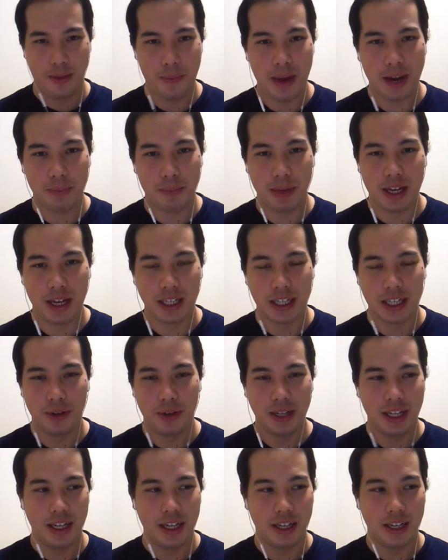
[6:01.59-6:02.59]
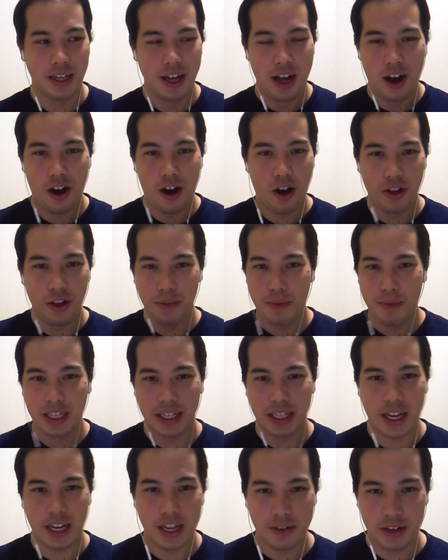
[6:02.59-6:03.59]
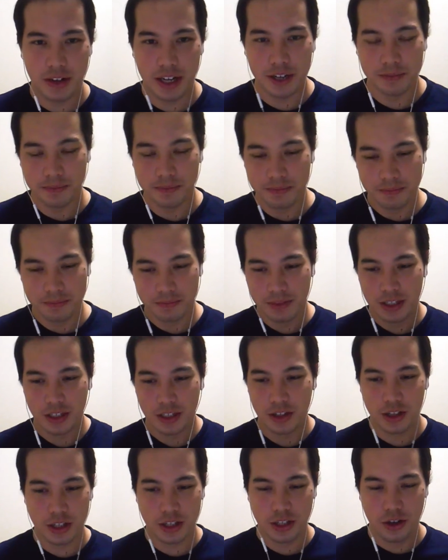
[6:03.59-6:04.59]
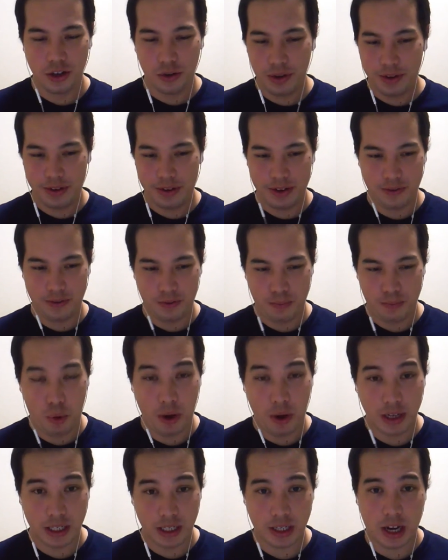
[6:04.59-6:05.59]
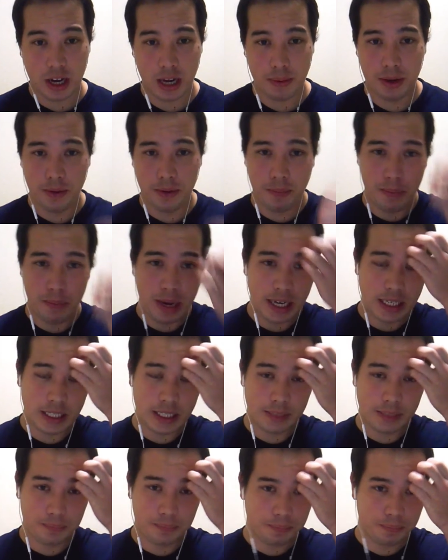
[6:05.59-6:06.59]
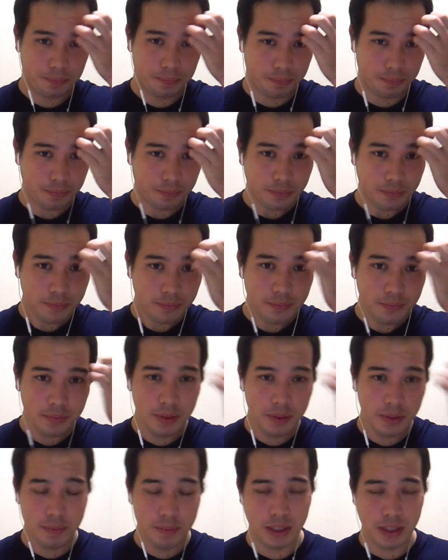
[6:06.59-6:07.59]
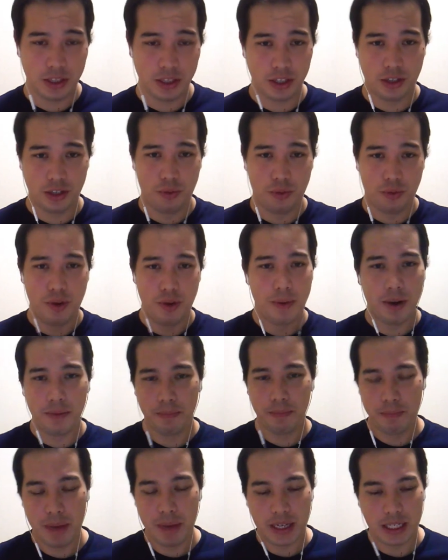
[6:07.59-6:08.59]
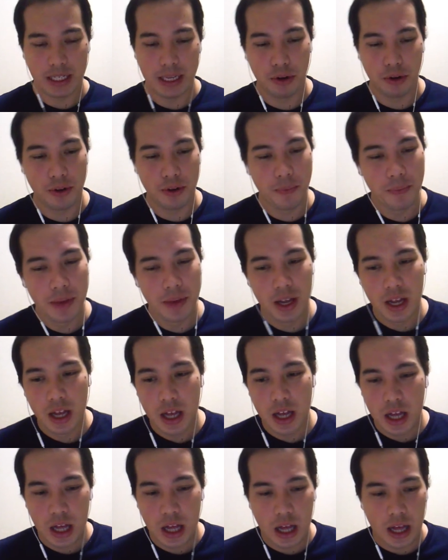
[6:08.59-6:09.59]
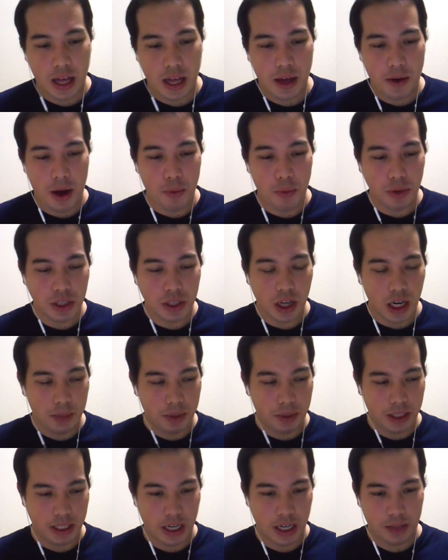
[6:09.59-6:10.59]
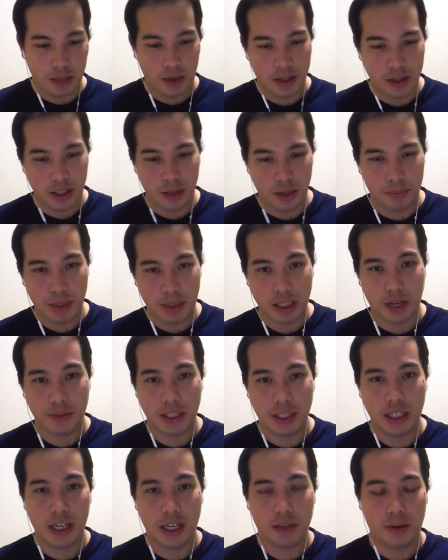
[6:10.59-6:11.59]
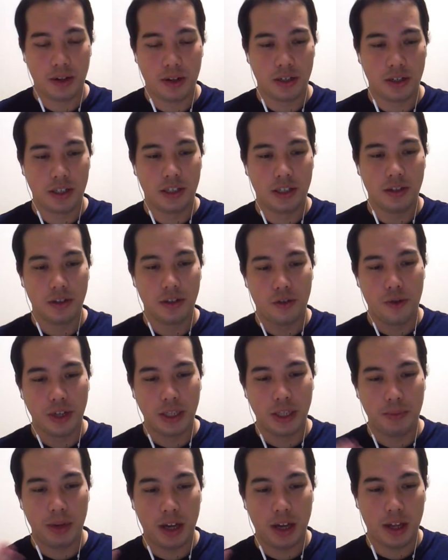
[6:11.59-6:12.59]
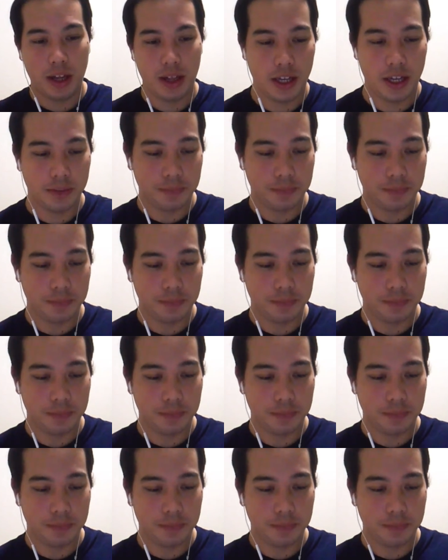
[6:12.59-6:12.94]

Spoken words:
because I would need all the mechs anyway. So there's no even point to talk about mechs. Just don't worry about mechs anymore. I will talk about the Death Rattles though, because obviously Death Rattles are still going to be a thing.